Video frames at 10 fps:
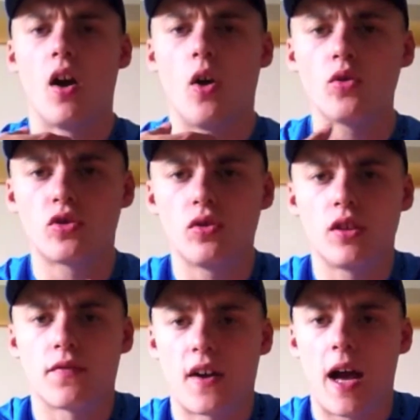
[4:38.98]
also
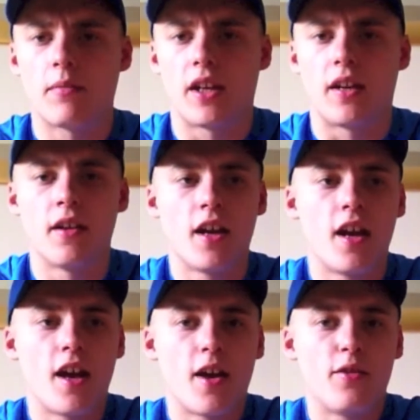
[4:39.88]
your family,
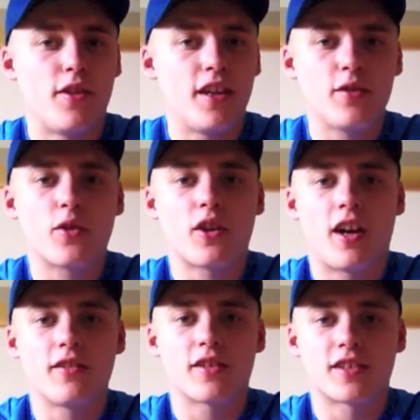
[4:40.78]
they're not going to
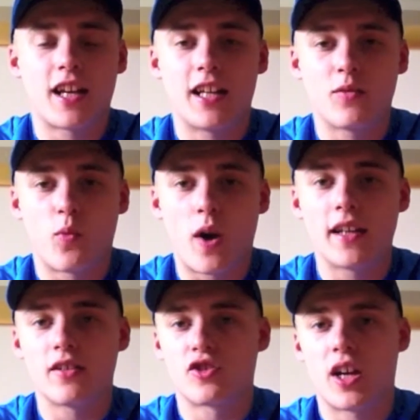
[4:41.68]
understand why
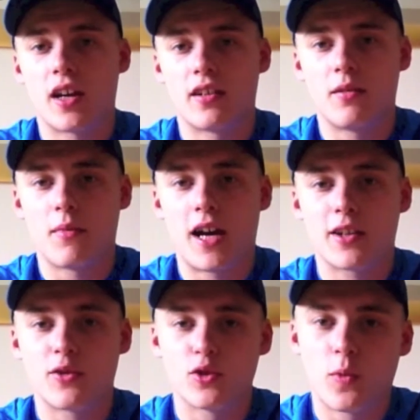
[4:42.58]
you're tracking your
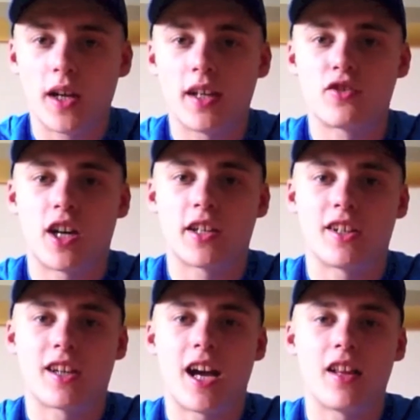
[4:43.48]
macros, why you're tracking
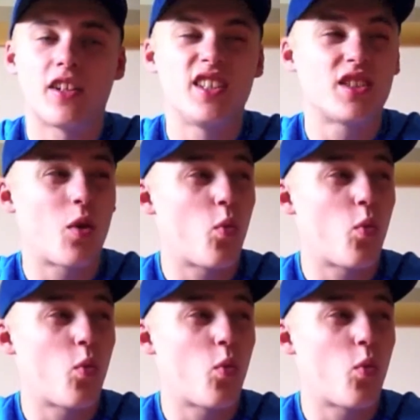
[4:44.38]
your calories,